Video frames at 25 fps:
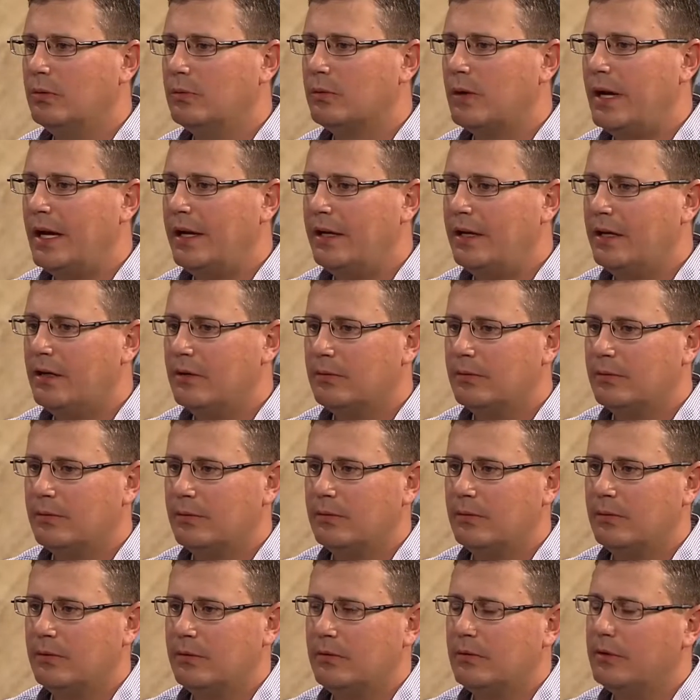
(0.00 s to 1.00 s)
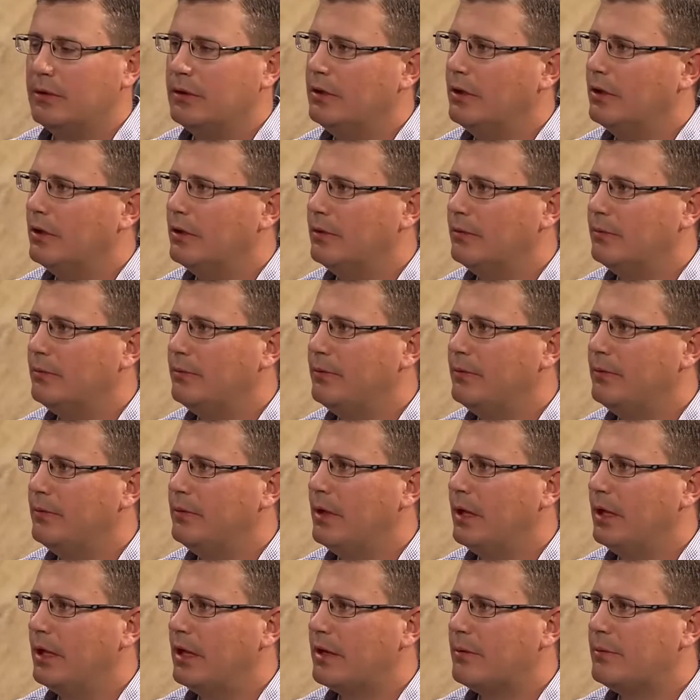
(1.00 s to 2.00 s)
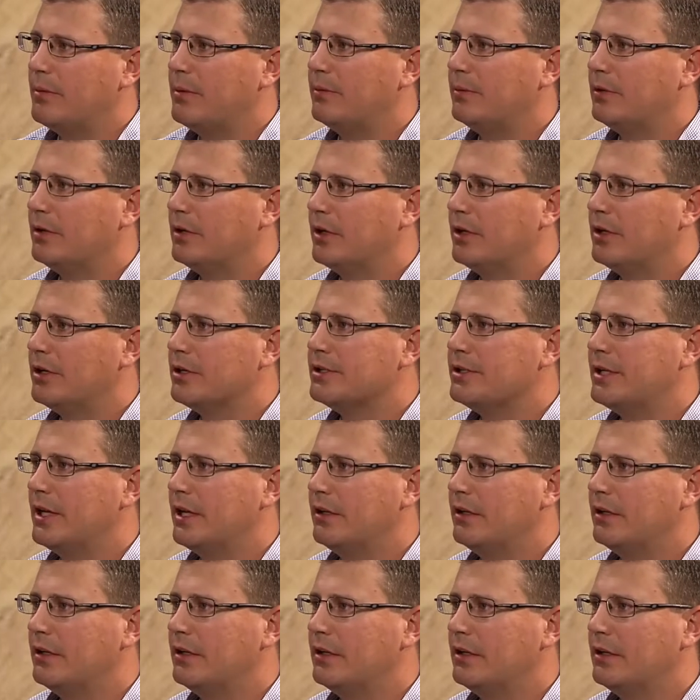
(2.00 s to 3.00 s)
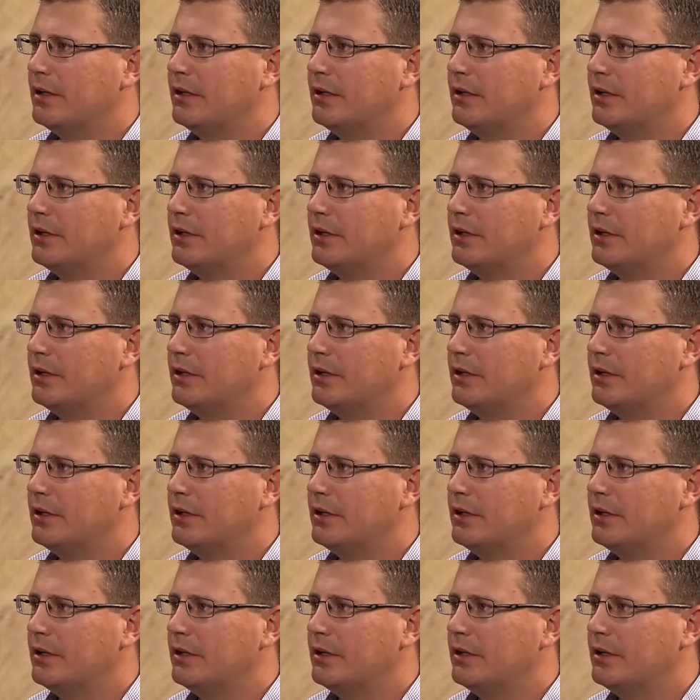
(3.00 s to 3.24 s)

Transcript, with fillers: right now, you know, a lot of people understand the,